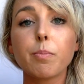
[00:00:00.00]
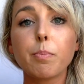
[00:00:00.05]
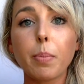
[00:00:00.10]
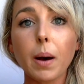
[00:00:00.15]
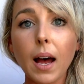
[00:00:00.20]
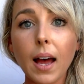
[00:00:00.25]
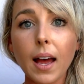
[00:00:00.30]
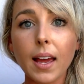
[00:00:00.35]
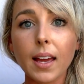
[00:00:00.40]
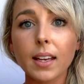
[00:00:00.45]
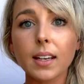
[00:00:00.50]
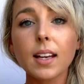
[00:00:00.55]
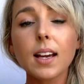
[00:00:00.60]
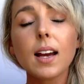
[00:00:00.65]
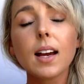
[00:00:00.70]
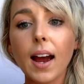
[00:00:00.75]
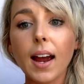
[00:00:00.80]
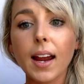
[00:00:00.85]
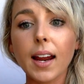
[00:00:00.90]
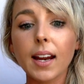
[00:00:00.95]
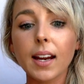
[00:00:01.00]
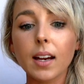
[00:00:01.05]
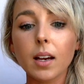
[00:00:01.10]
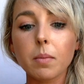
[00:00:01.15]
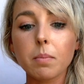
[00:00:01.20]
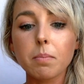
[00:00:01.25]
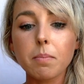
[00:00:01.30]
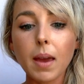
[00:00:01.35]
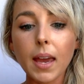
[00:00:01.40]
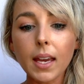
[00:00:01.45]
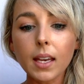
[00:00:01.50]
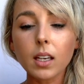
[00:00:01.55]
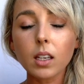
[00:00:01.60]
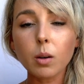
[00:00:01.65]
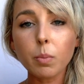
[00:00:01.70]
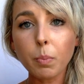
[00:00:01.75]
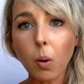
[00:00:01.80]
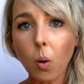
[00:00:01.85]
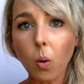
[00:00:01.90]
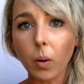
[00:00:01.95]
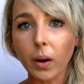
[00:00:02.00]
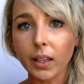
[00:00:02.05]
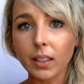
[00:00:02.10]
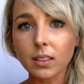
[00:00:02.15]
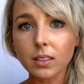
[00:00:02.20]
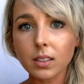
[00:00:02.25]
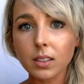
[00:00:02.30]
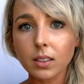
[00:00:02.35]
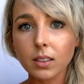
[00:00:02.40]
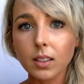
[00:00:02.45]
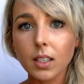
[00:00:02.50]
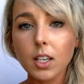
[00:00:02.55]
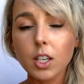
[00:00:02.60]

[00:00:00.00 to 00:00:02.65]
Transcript: but I make it a point